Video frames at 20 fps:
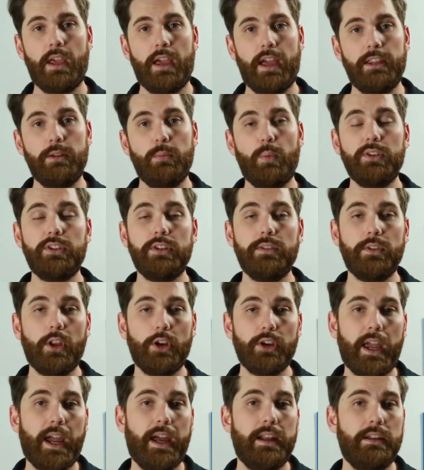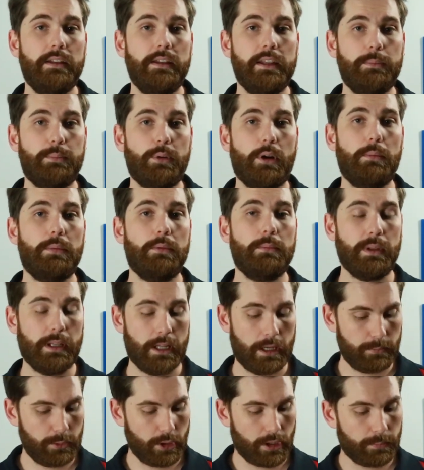and then once you've located the problem
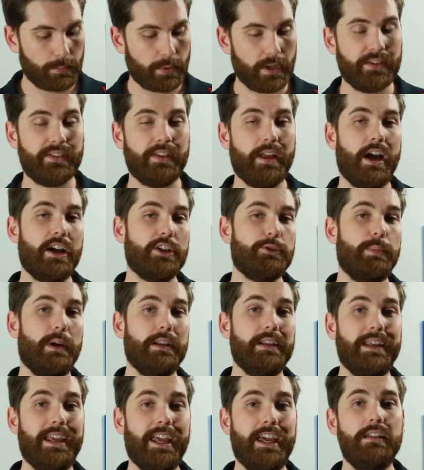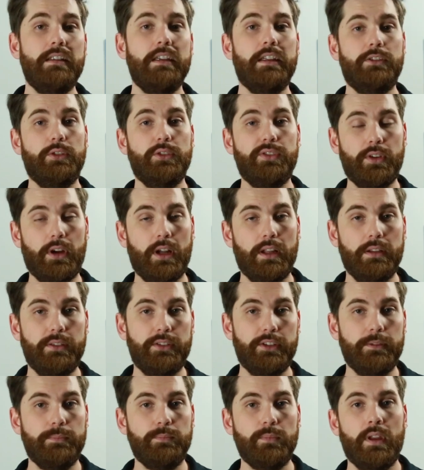alarm, you can press the hush button again to
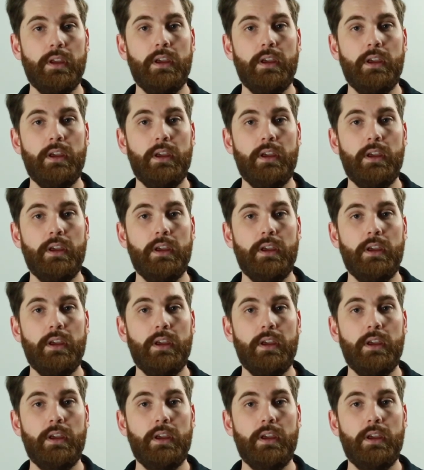silence it.